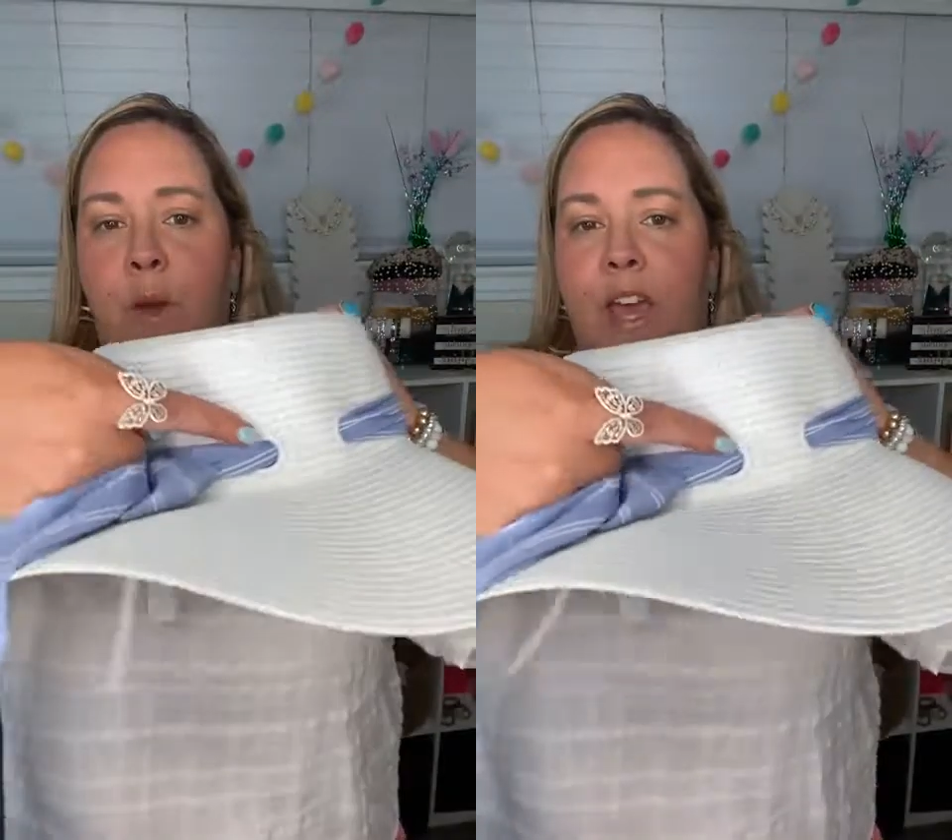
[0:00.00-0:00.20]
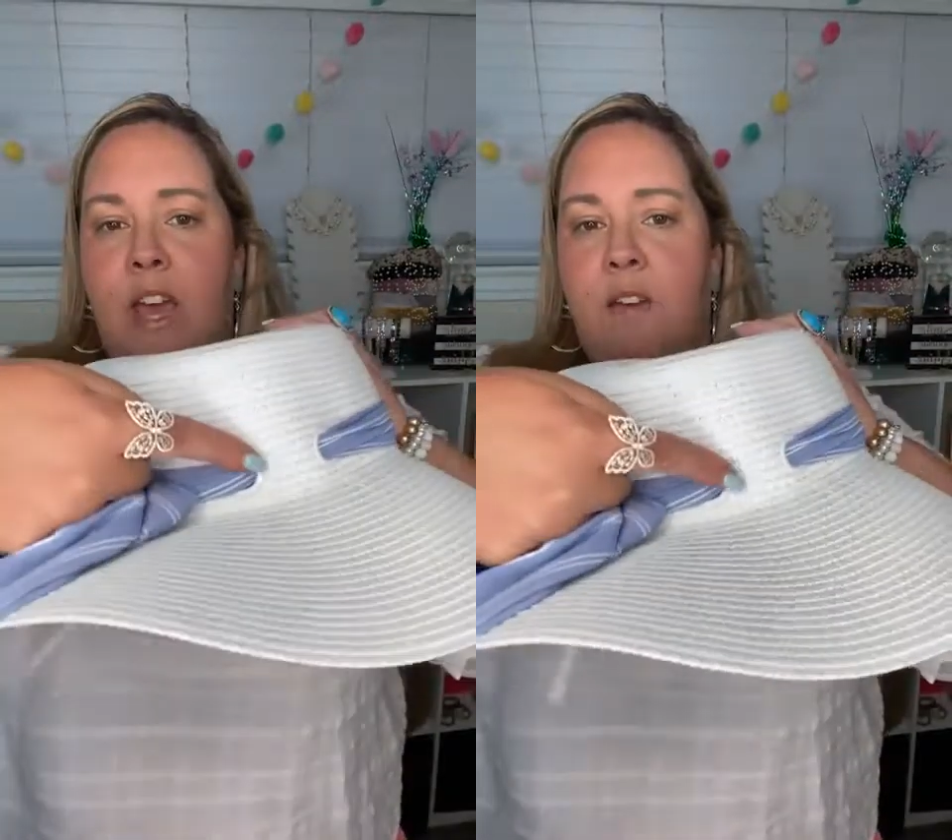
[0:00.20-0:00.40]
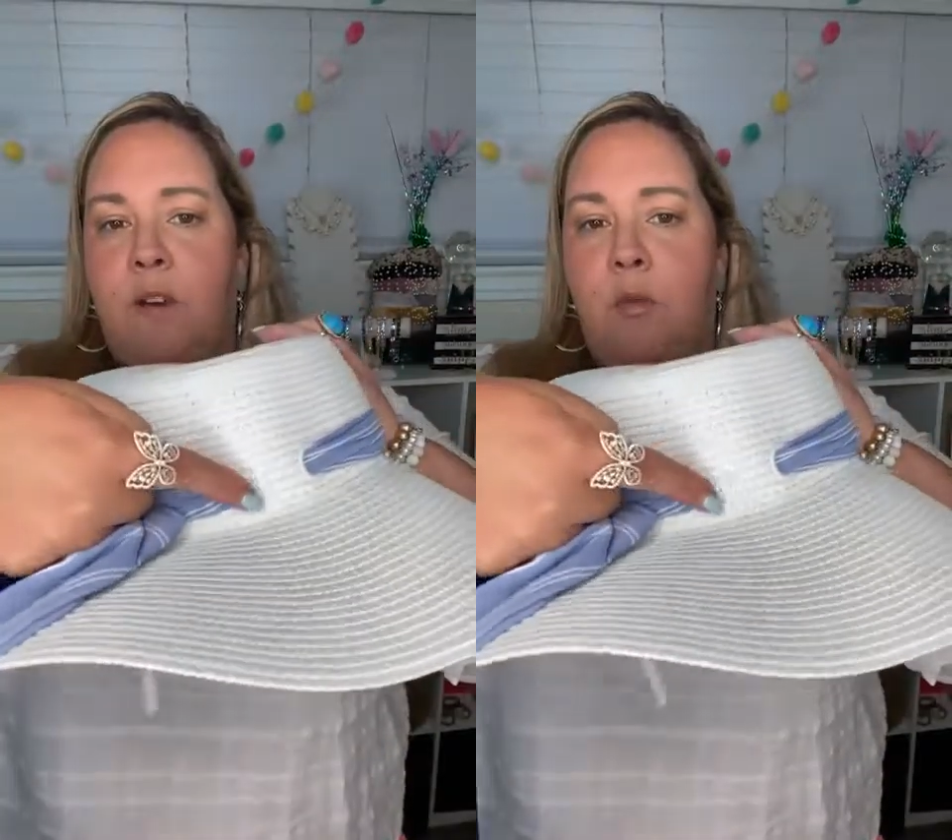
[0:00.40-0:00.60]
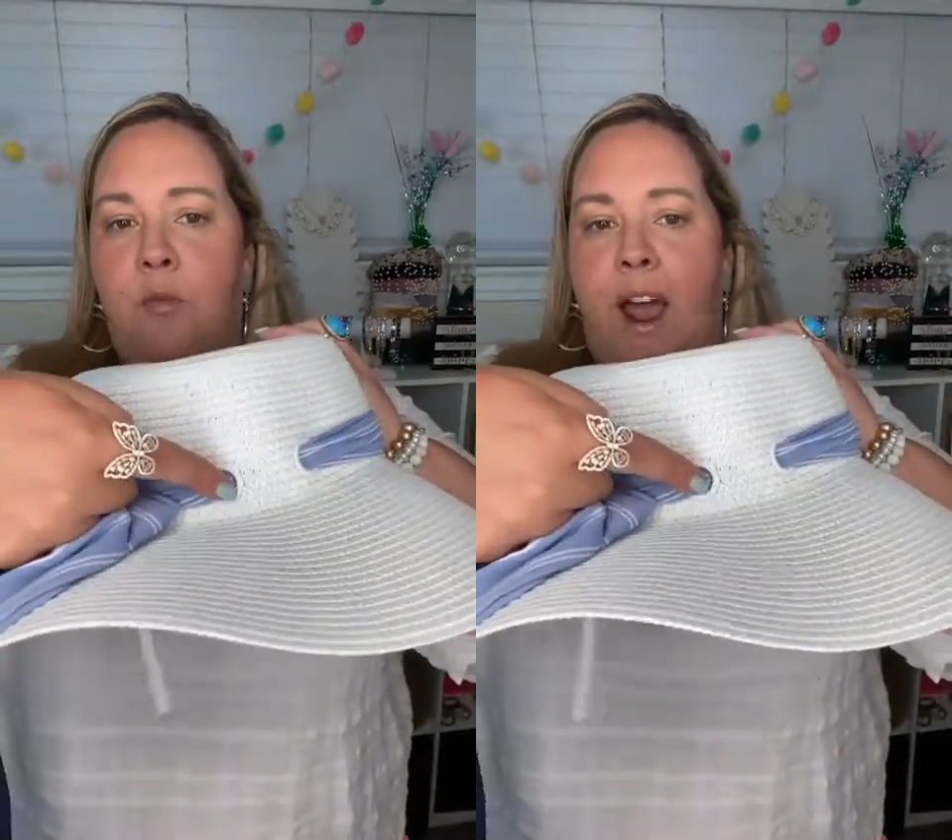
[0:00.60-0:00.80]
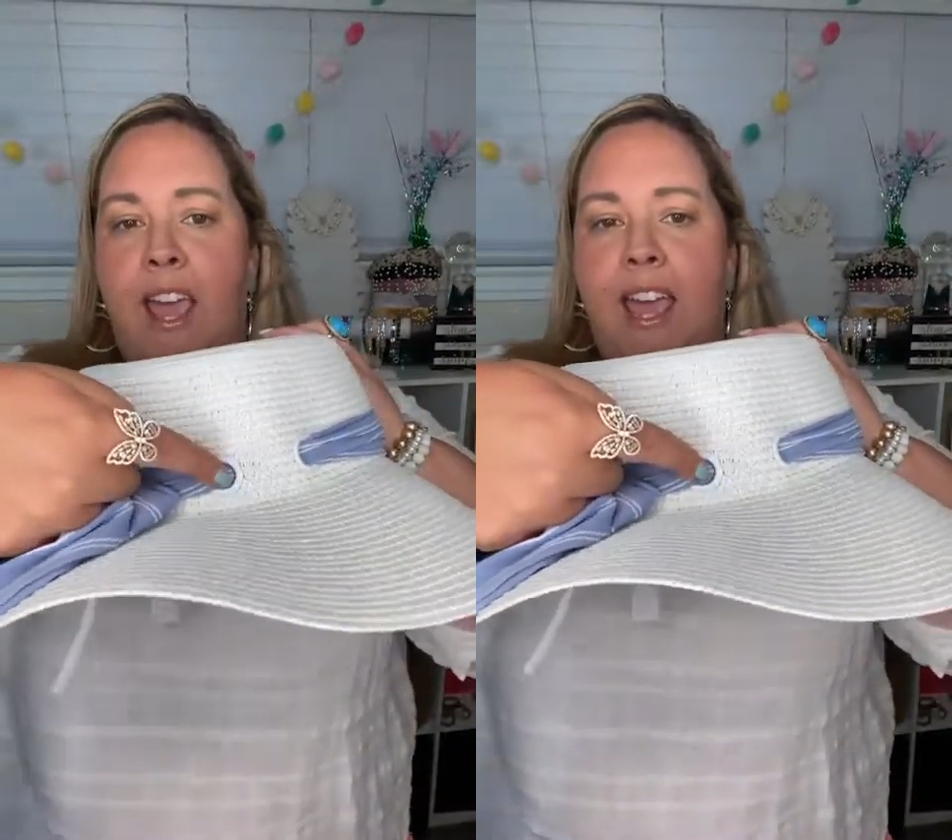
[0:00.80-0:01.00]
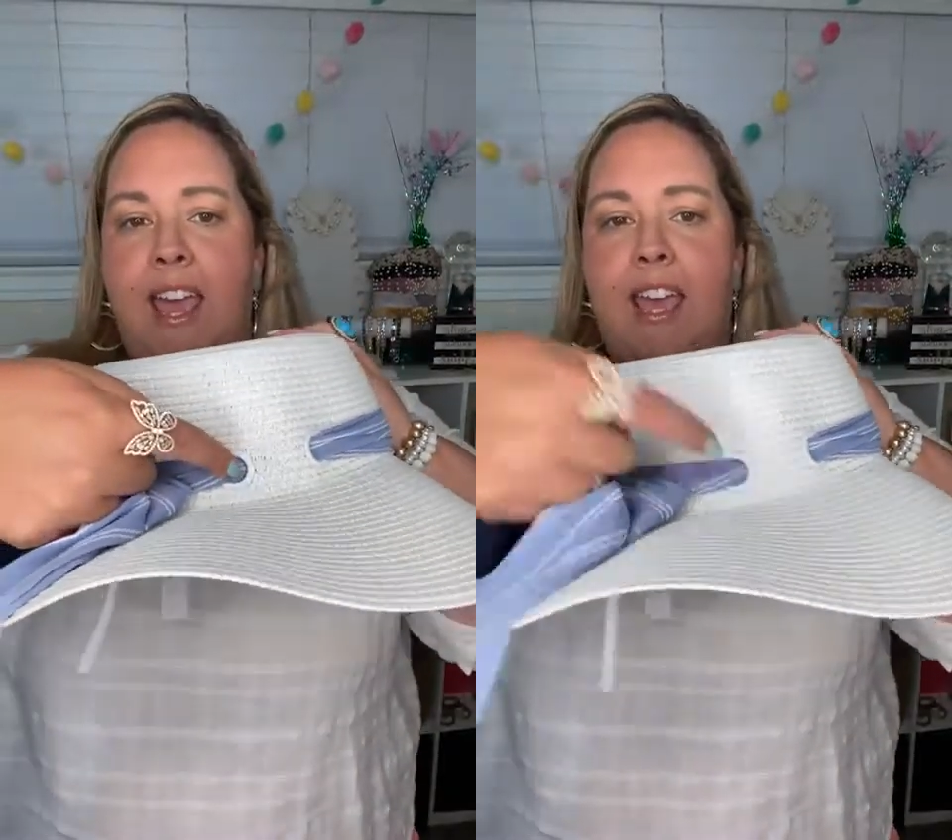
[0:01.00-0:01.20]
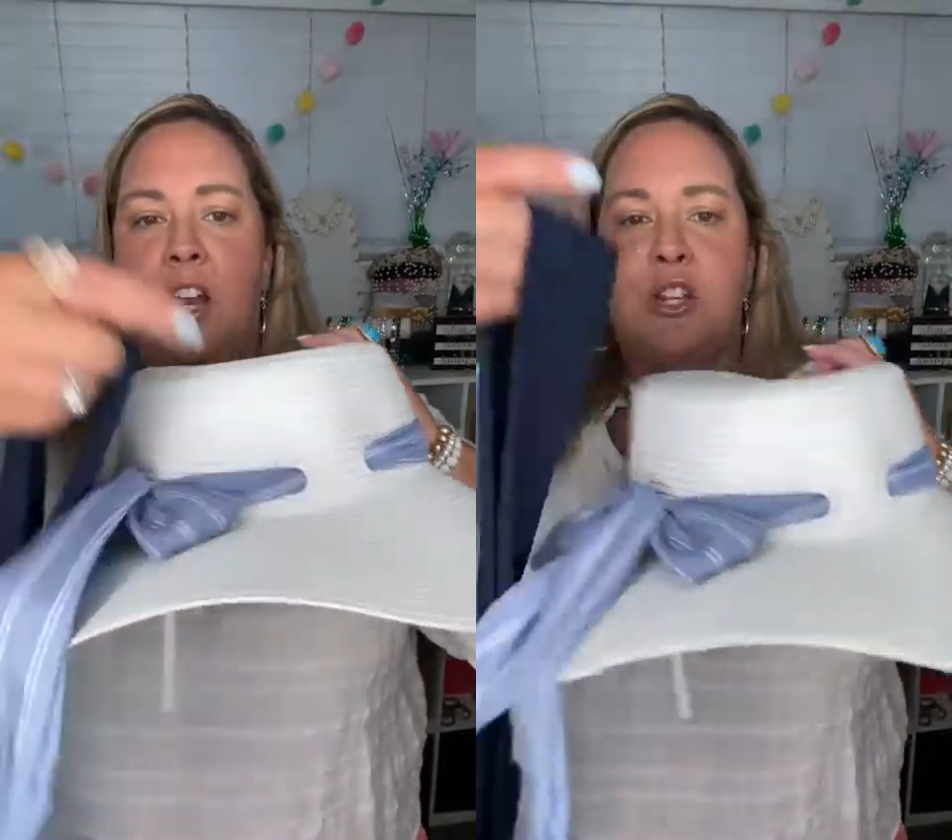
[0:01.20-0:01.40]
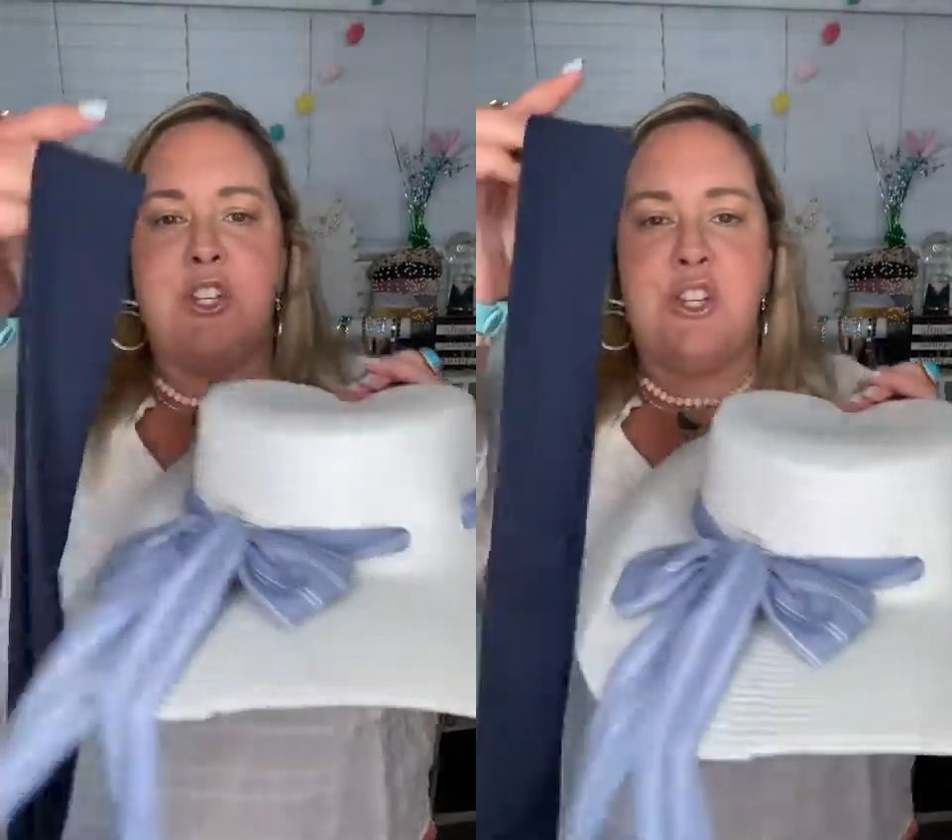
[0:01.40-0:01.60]
weave right
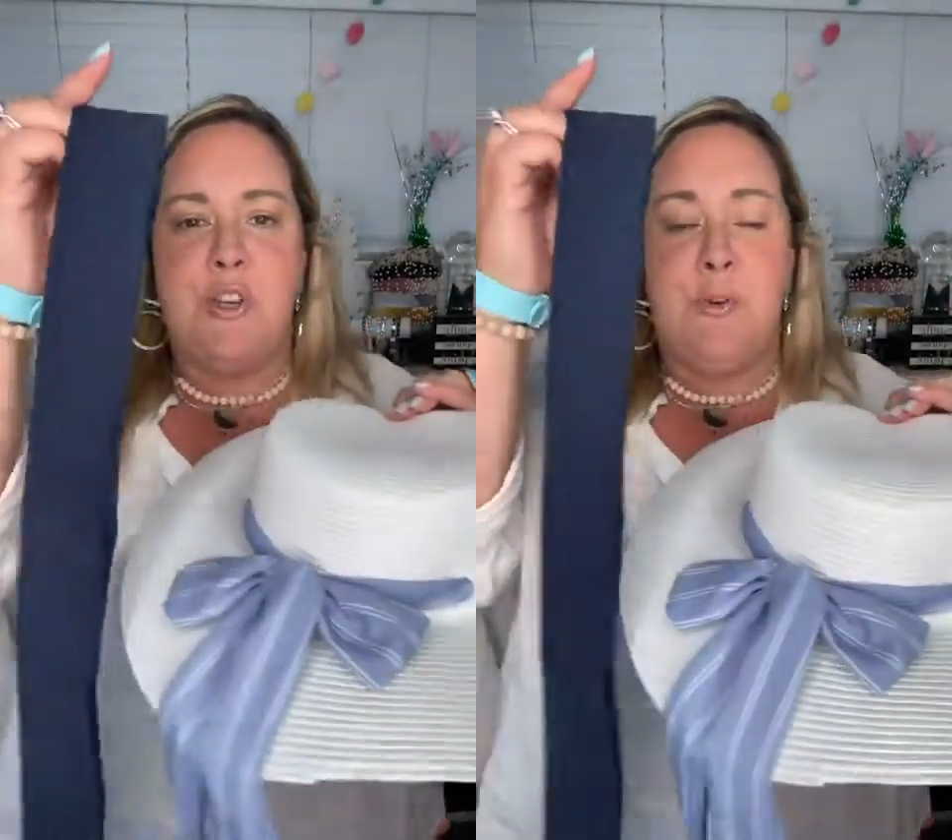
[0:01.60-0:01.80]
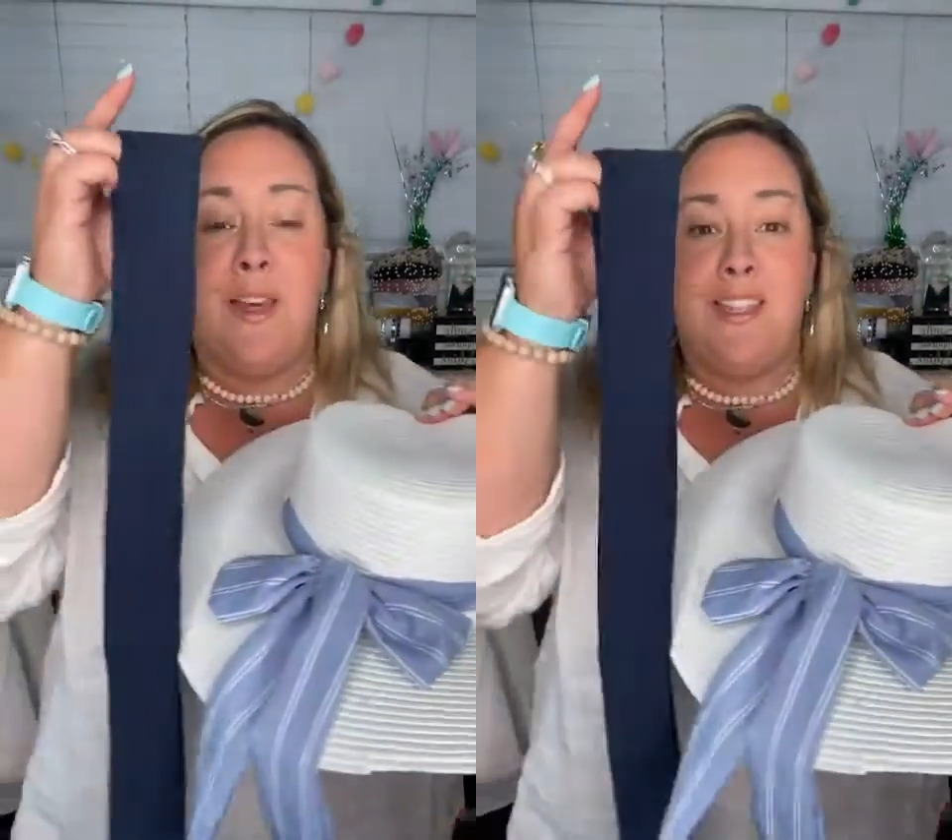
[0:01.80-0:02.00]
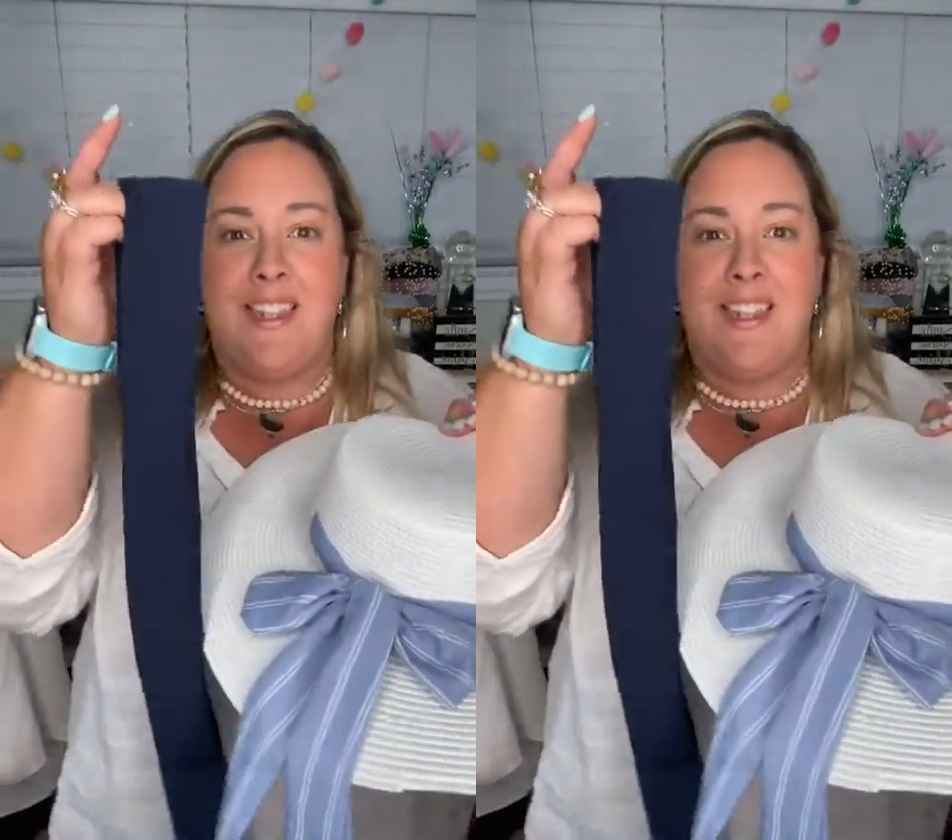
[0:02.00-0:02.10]
into